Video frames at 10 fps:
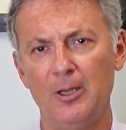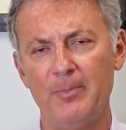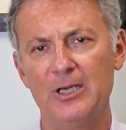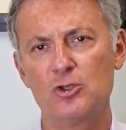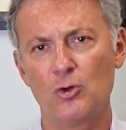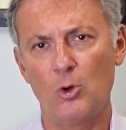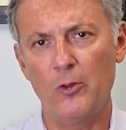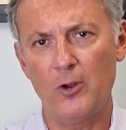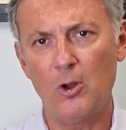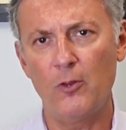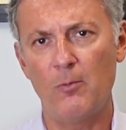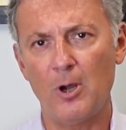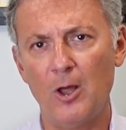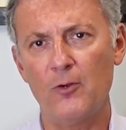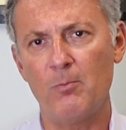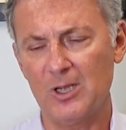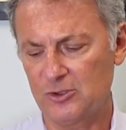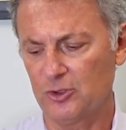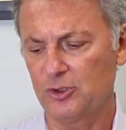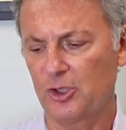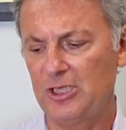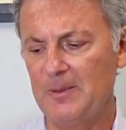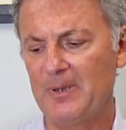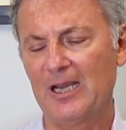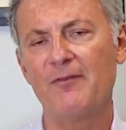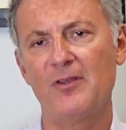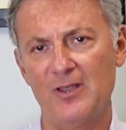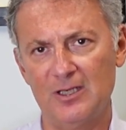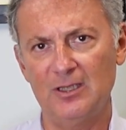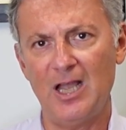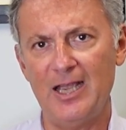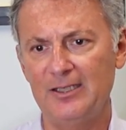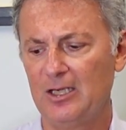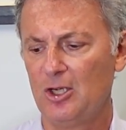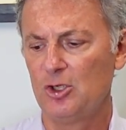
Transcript: Make sure all the other muscles are keeping everything aligned